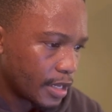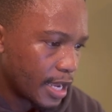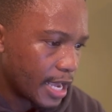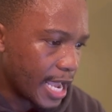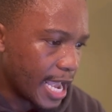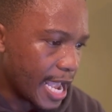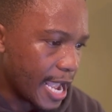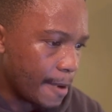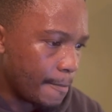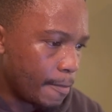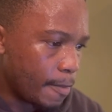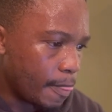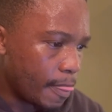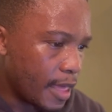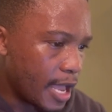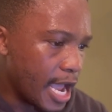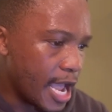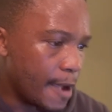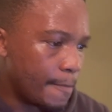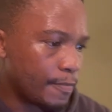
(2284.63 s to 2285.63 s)
Um,
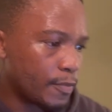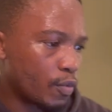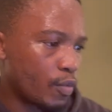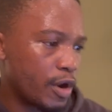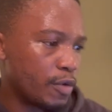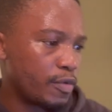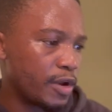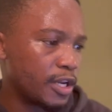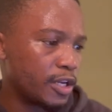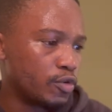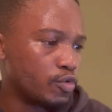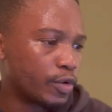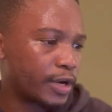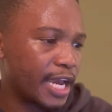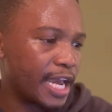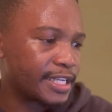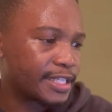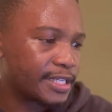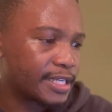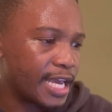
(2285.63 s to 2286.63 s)
um when we look
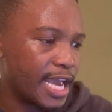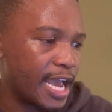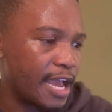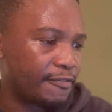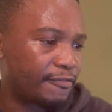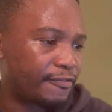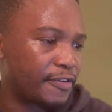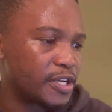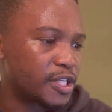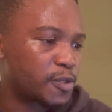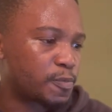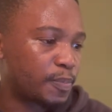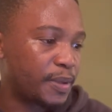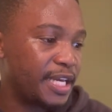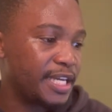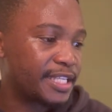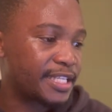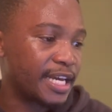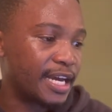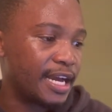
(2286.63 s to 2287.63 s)
at uh, First uh,
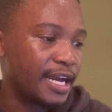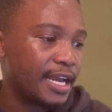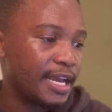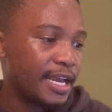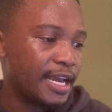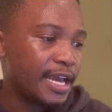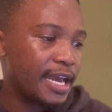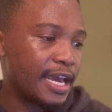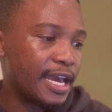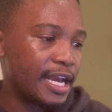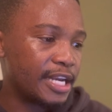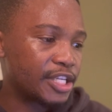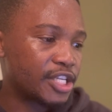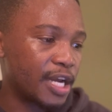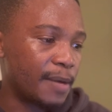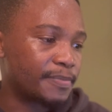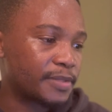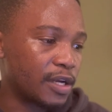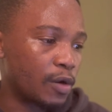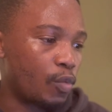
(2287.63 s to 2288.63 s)
Peter uh,
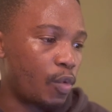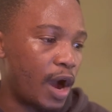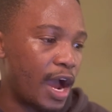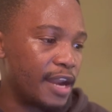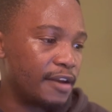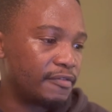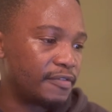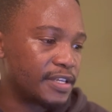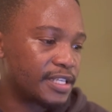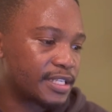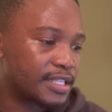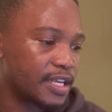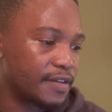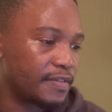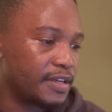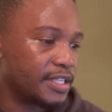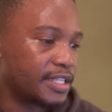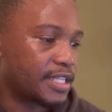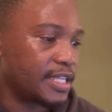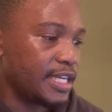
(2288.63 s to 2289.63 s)
chapter one, verse
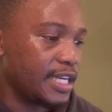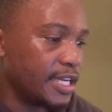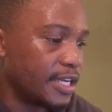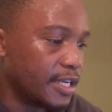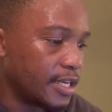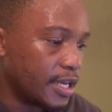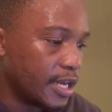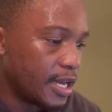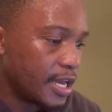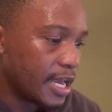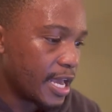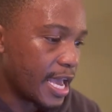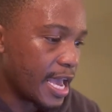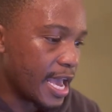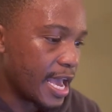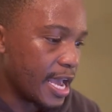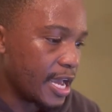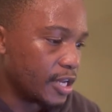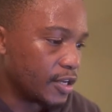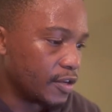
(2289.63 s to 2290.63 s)
seventeen, uh,